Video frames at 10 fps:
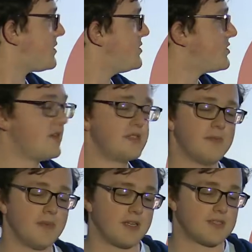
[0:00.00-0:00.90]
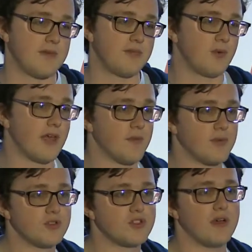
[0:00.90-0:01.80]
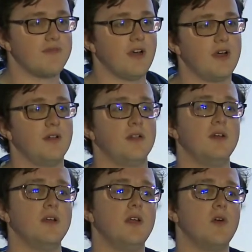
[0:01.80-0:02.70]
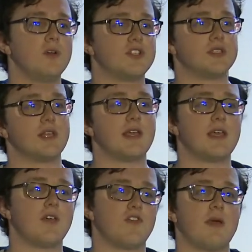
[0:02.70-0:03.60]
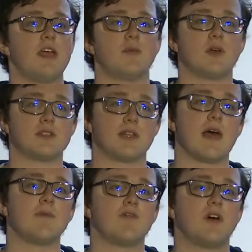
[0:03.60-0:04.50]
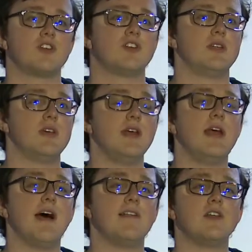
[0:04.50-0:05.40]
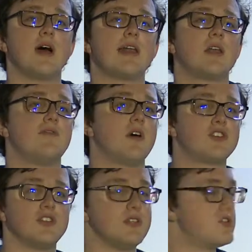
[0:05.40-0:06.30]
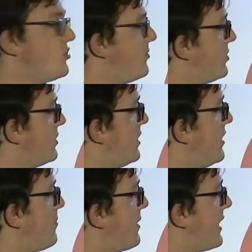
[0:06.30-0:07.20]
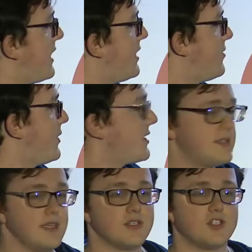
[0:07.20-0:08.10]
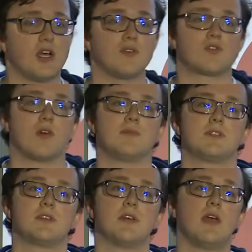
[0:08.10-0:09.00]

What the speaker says: So in a simple example, we have a Bootstrap file which does the linking from AWS to the Lambda function, and then your handler function is normal, but here we can see it's a shell script.